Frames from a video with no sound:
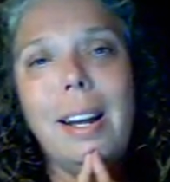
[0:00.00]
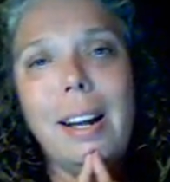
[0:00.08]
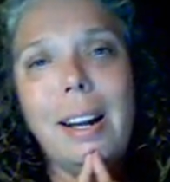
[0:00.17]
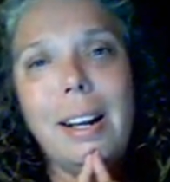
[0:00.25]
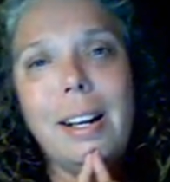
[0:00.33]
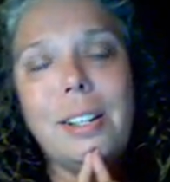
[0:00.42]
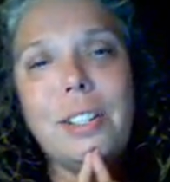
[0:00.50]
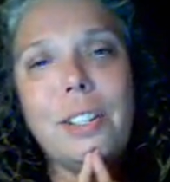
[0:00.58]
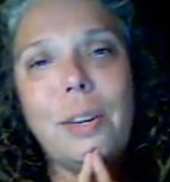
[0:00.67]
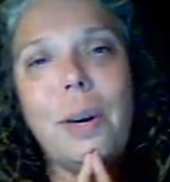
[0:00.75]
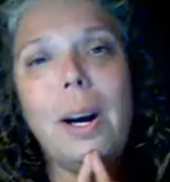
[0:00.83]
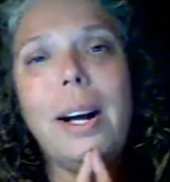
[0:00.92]
And
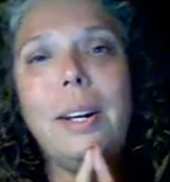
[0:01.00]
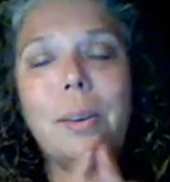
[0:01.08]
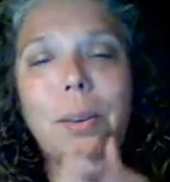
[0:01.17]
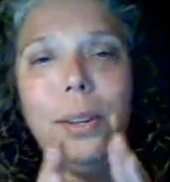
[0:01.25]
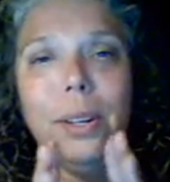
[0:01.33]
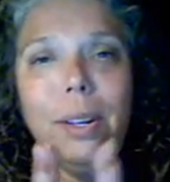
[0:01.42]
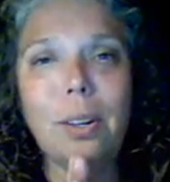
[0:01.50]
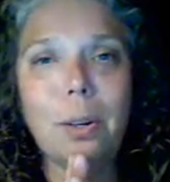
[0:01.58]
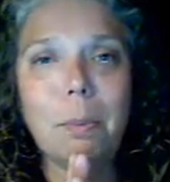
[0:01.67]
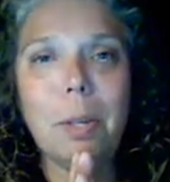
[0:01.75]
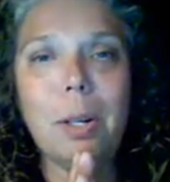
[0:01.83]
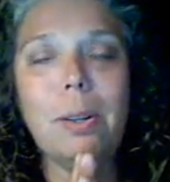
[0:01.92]
so I know that
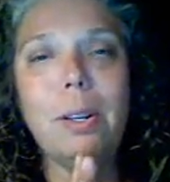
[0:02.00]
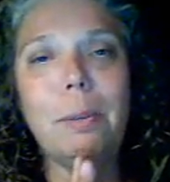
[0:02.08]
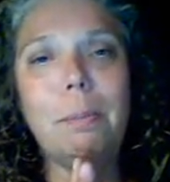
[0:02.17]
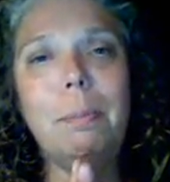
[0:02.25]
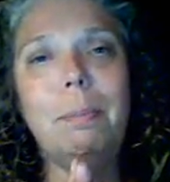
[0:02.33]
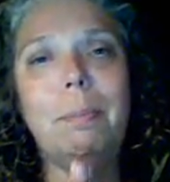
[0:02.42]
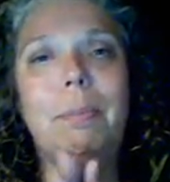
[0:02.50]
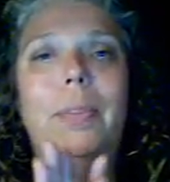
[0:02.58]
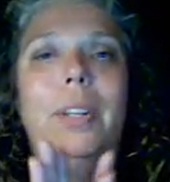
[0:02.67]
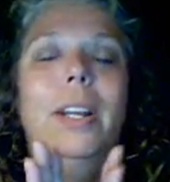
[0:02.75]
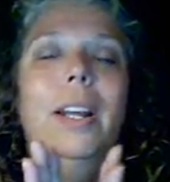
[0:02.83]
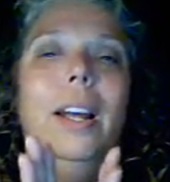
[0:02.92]
Uncle Malcolm
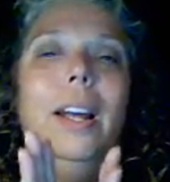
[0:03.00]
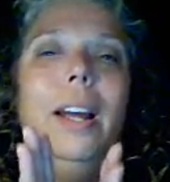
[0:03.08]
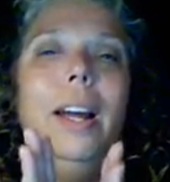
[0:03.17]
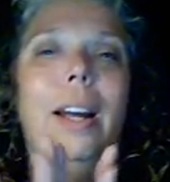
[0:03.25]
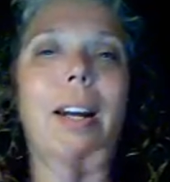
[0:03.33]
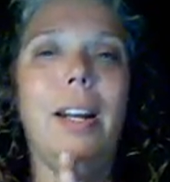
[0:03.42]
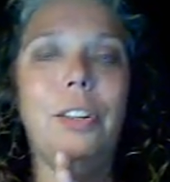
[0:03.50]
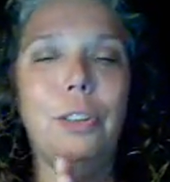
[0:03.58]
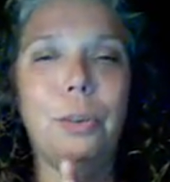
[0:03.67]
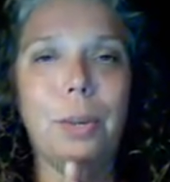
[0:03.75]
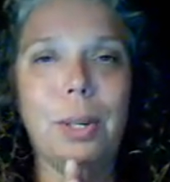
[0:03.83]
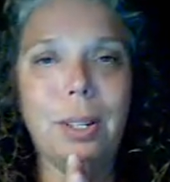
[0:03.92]
and Aunt
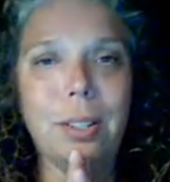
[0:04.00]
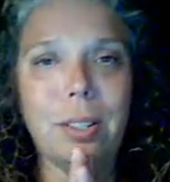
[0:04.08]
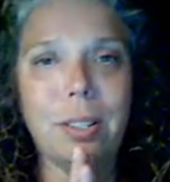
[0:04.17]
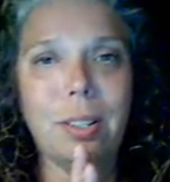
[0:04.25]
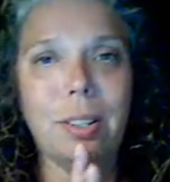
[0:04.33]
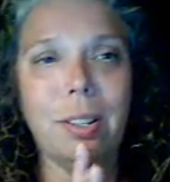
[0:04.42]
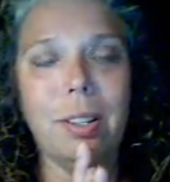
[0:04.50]
Joyce